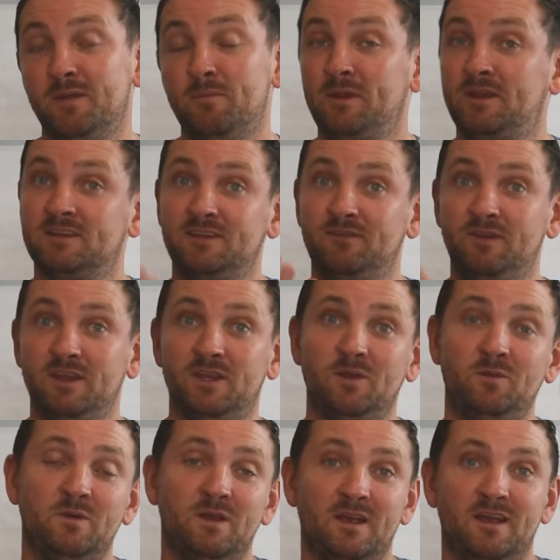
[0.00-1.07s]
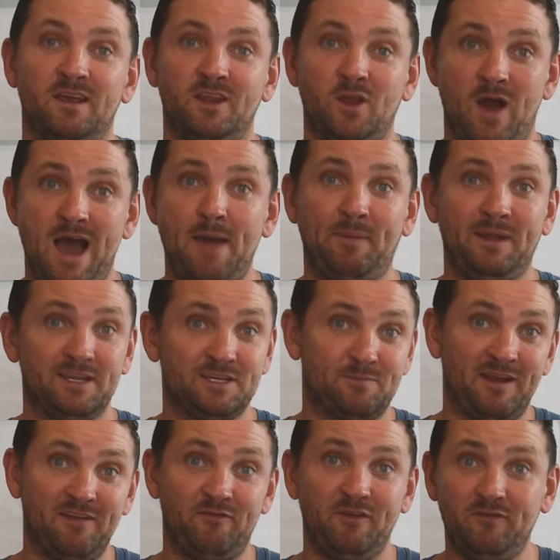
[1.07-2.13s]
Because if you do, you're happy to
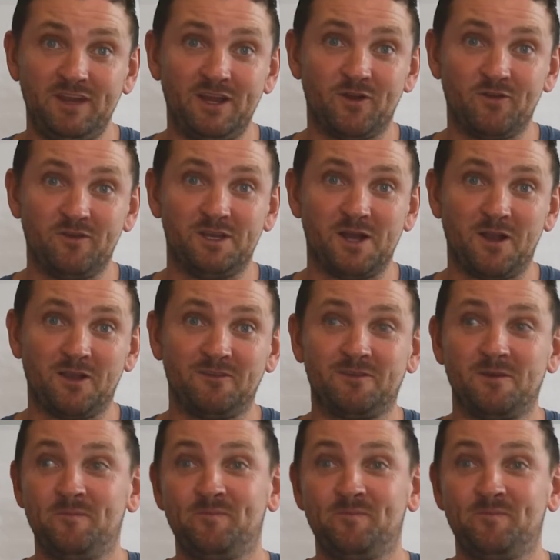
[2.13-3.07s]
spend $1,500